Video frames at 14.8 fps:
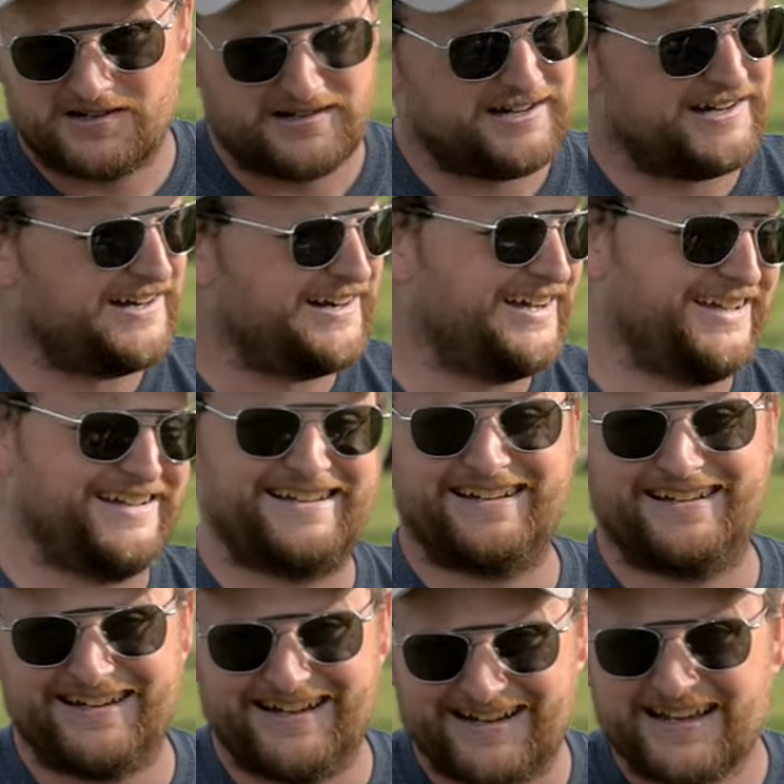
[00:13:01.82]
Uh,
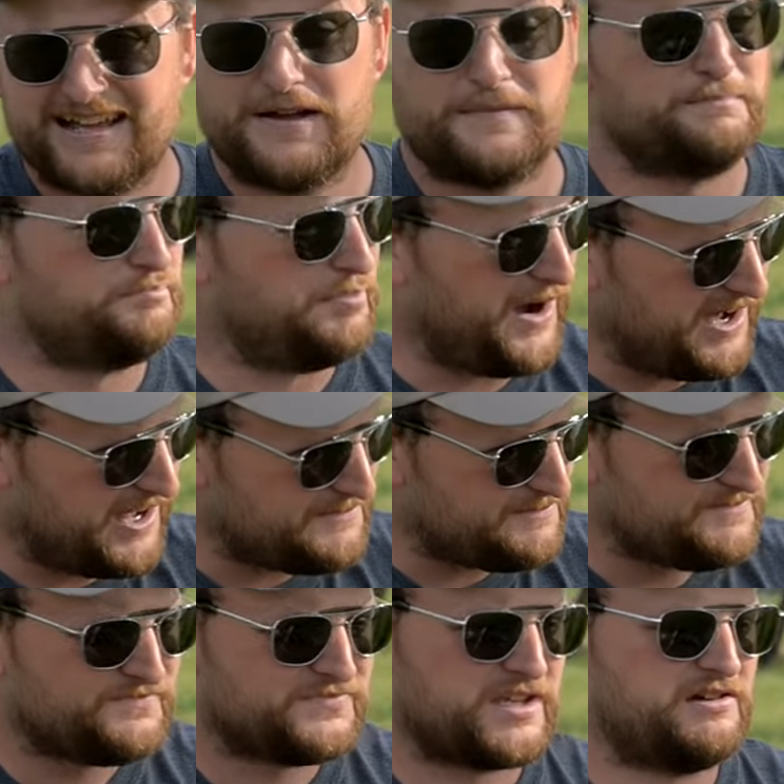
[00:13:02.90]
but
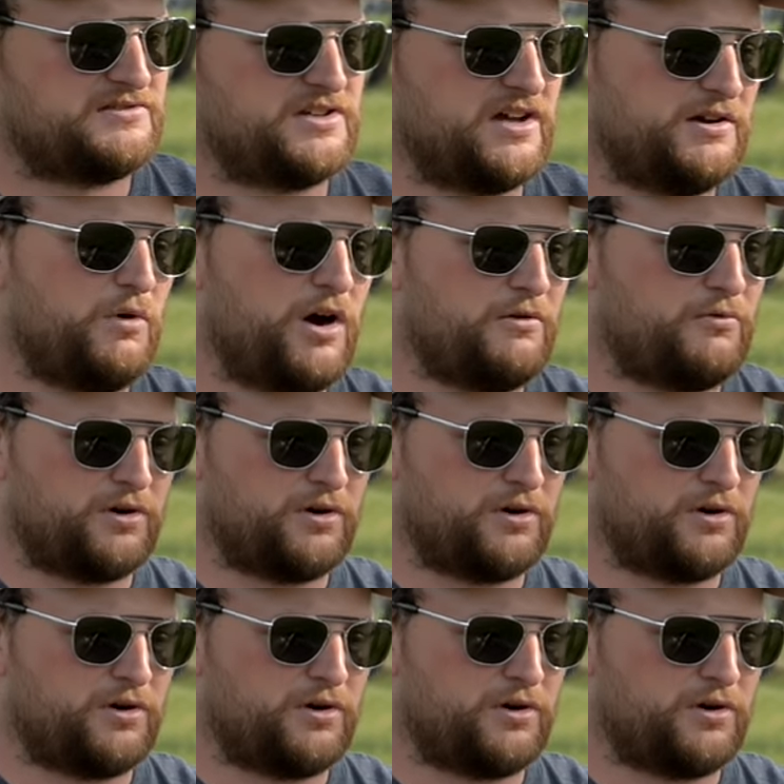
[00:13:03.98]
I'll tell you what,